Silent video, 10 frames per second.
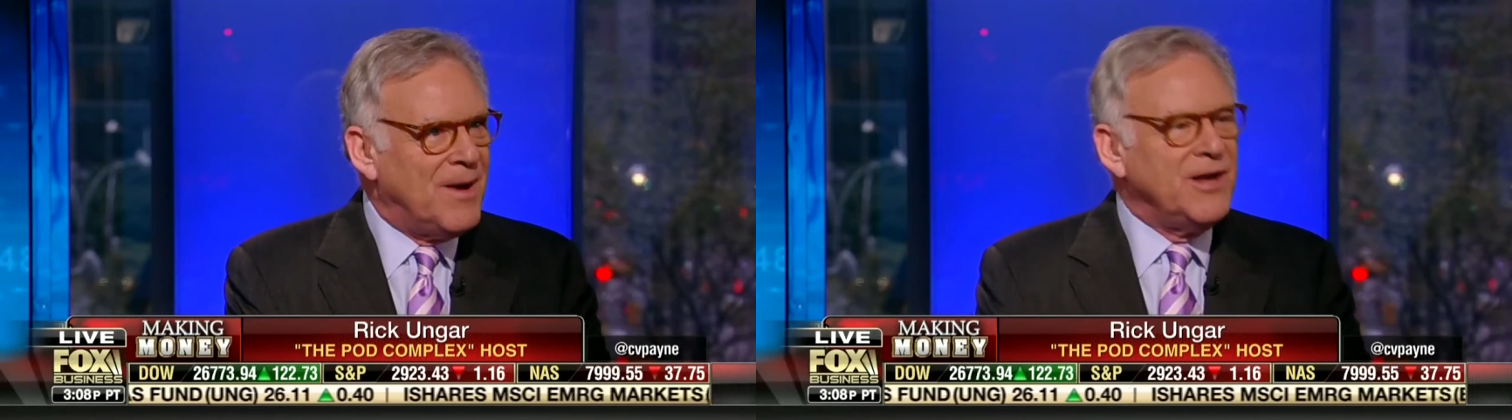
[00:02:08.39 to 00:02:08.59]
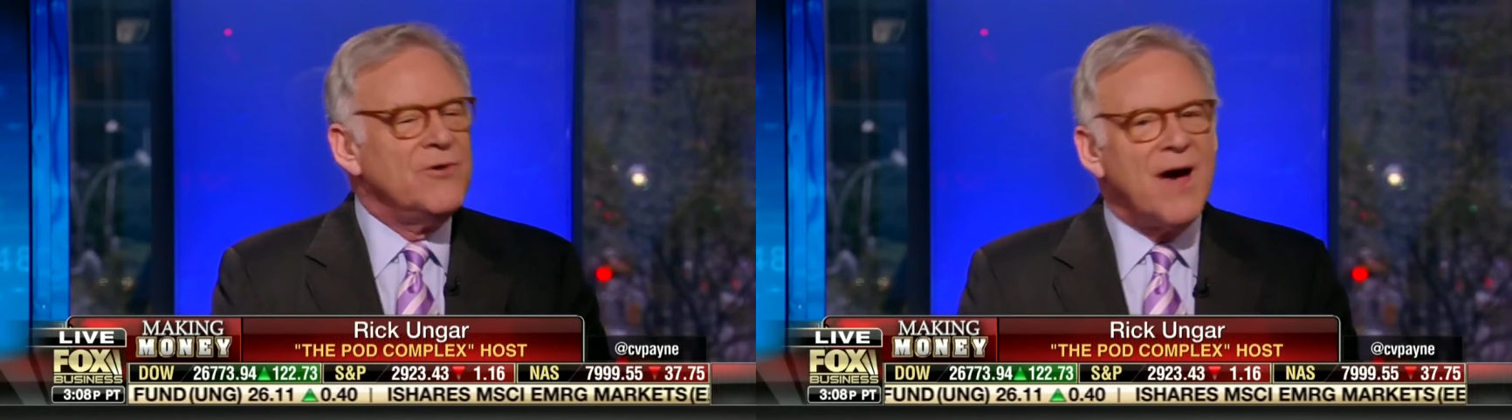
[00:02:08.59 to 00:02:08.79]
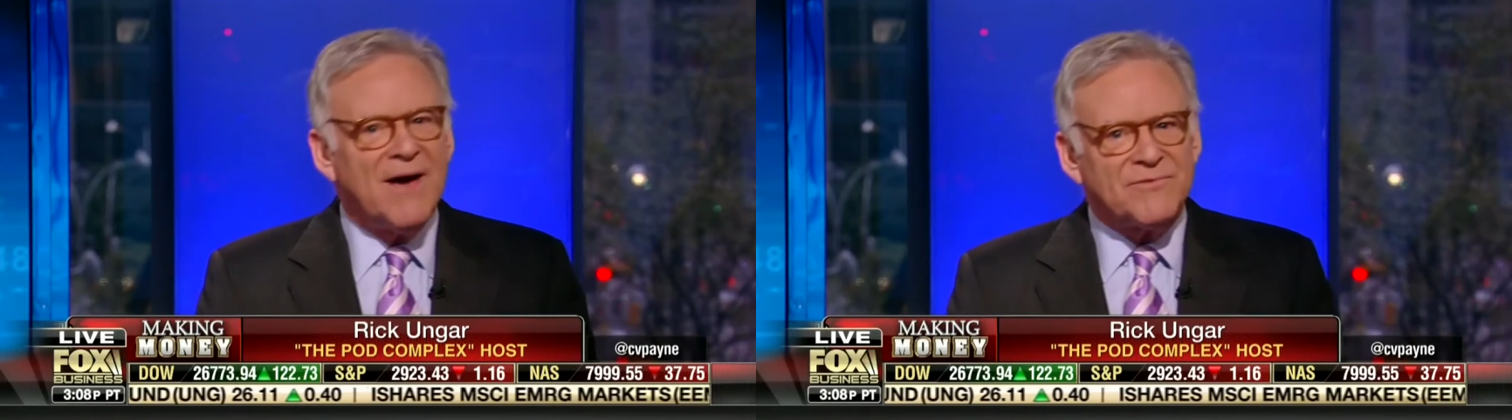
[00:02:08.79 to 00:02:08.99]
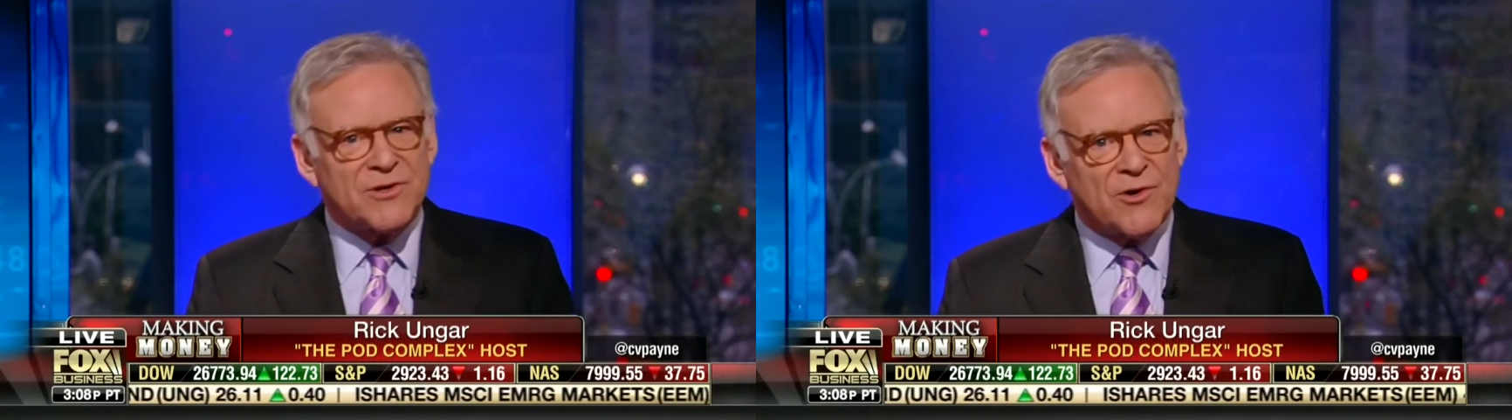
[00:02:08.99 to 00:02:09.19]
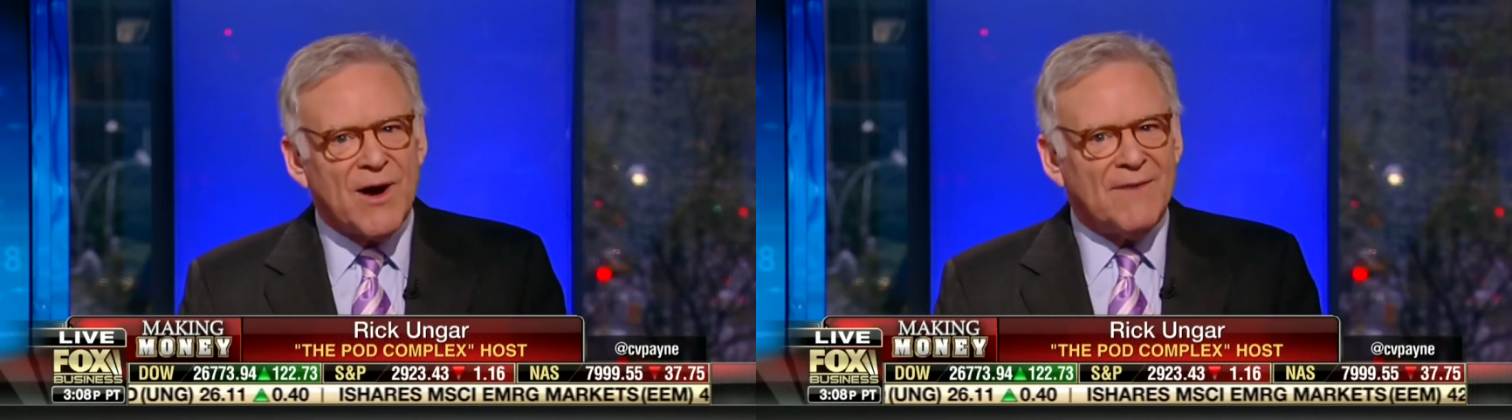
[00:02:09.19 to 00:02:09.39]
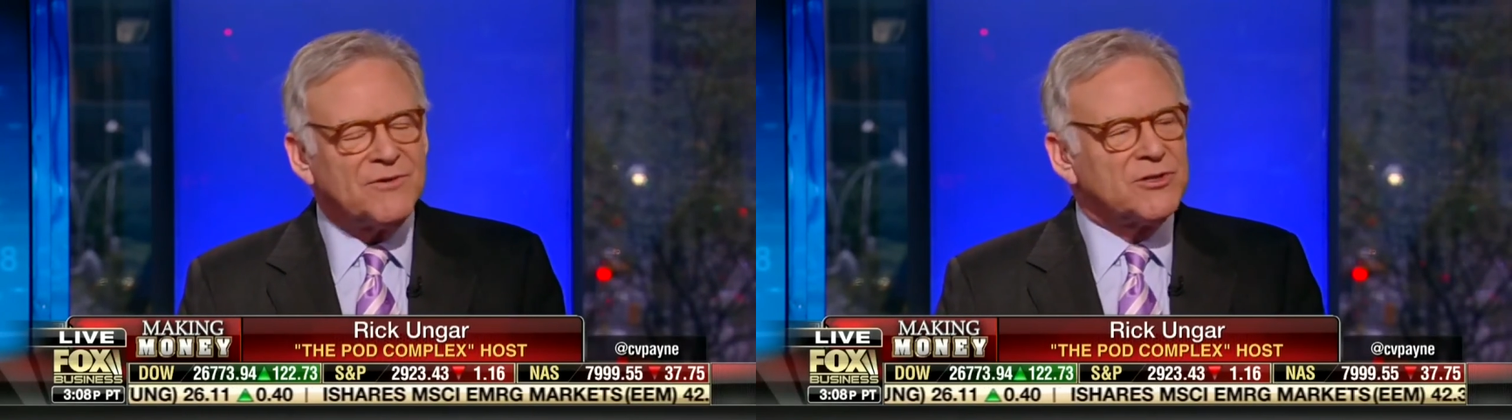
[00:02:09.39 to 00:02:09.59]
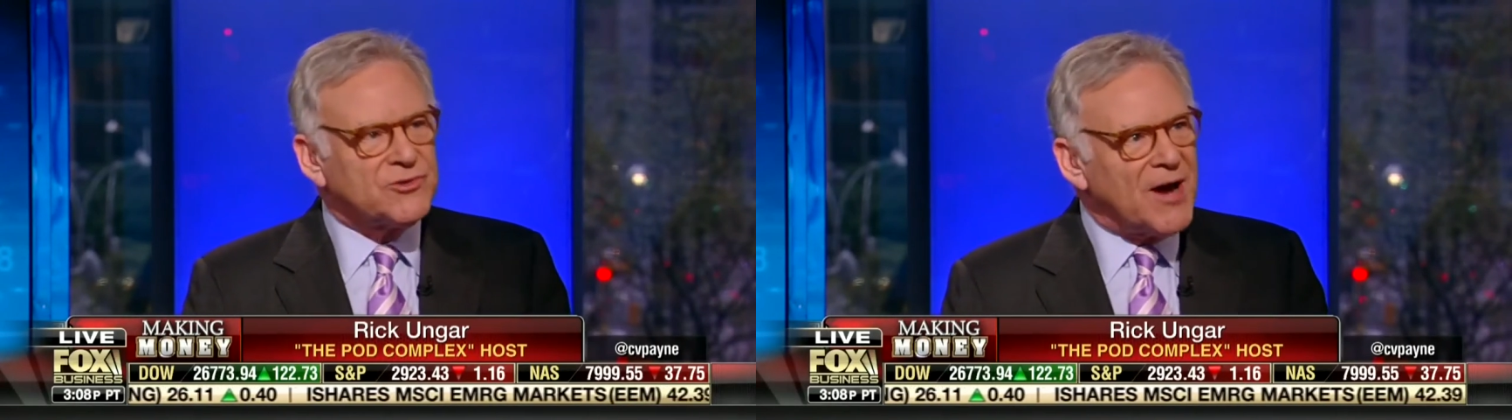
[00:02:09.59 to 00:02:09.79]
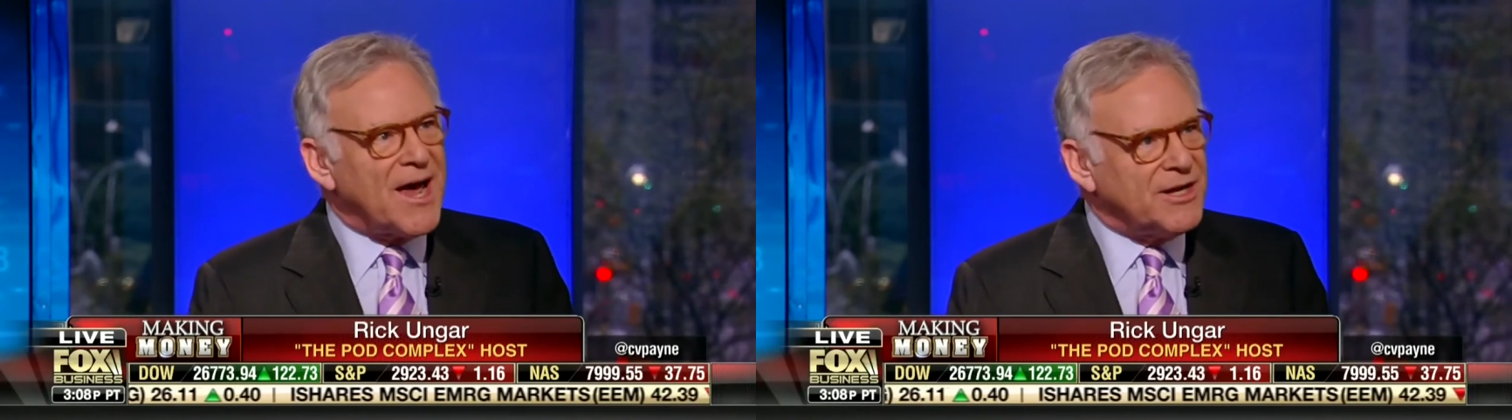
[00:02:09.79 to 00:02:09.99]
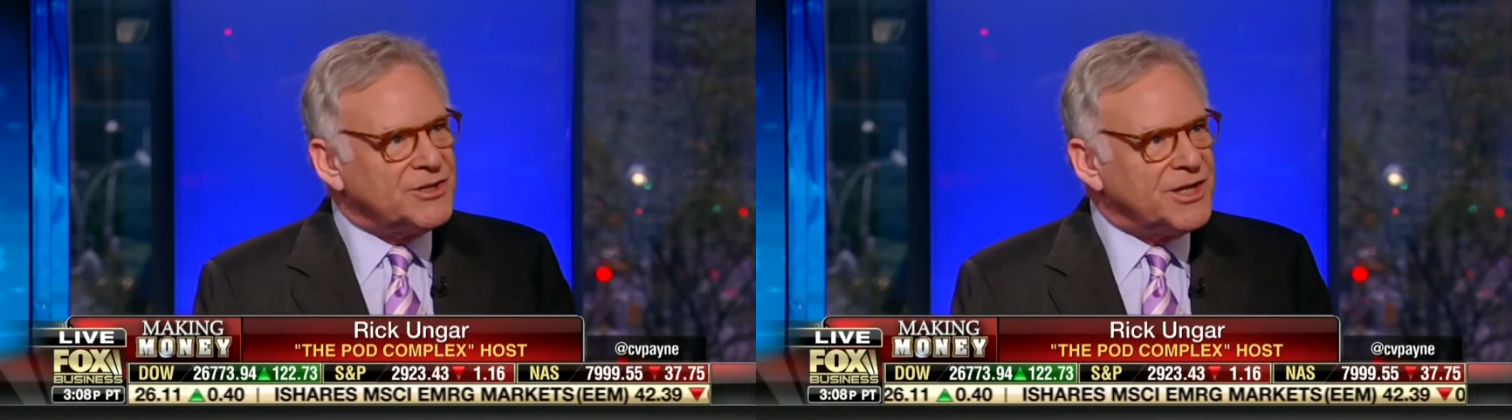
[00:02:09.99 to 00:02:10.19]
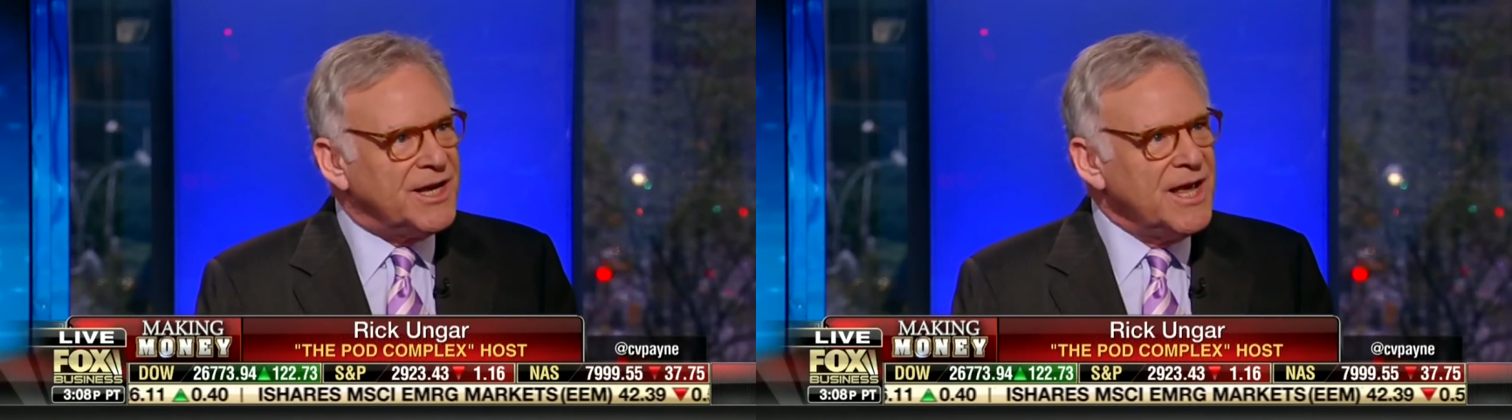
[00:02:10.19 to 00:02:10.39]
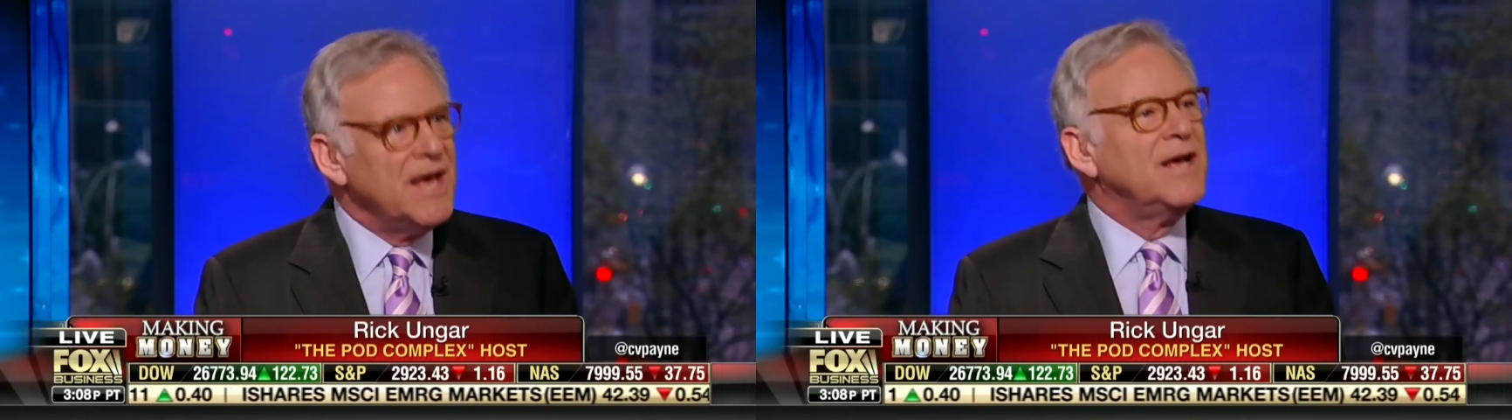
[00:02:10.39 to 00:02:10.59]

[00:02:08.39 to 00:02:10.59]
and you have to craft your strategy